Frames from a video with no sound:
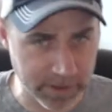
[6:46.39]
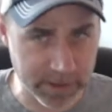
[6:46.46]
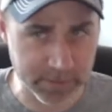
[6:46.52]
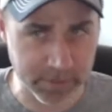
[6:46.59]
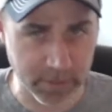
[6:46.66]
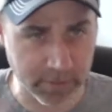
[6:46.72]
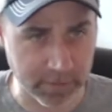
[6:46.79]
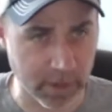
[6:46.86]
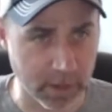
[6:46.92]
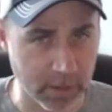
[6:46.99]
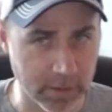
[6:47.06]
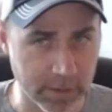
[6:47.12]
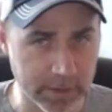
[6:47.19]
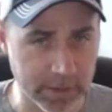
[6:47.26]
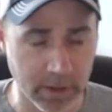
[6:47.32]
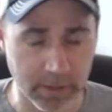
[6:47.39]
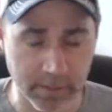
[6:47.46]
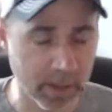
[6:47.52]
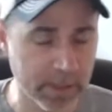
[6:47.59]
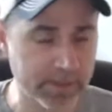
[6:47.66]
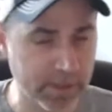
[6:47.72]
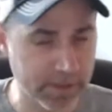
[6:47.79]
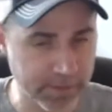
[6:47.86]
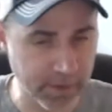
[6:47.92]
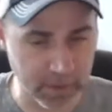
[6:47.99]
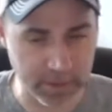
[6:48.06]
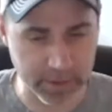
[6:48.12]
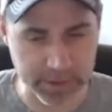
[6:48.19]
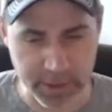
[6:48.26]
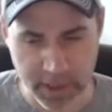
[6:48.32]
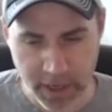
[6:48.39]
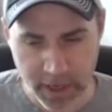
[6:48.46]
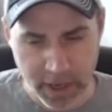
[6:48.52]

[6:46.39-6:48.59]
Facebook followers, MySpace followers.